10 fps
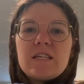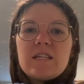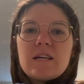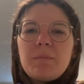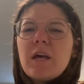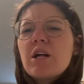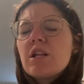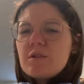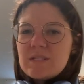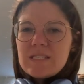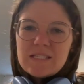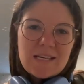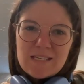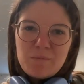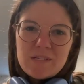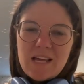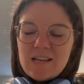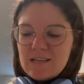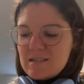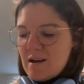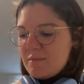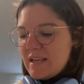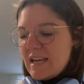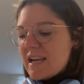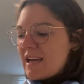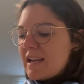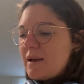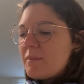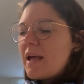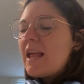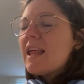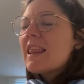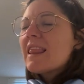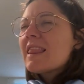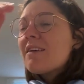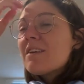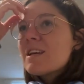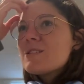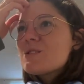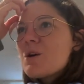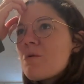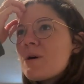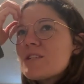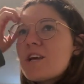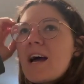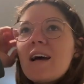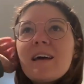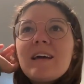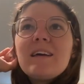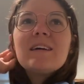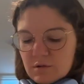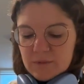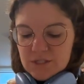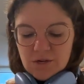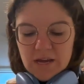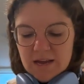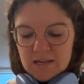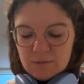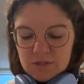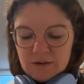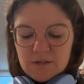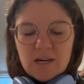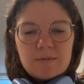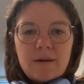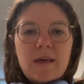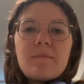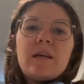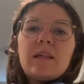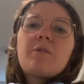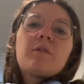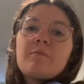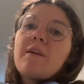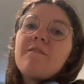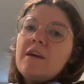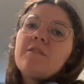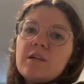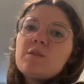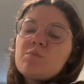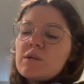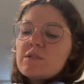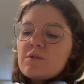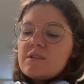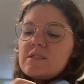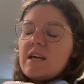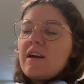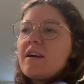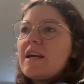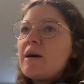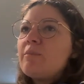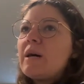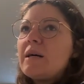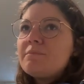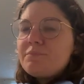I'm like close to 60% into Tom Lake and I'm loving it so much. I go to Mr. K's, which I've talked about that being like one of my favorite used bookstores in the area, but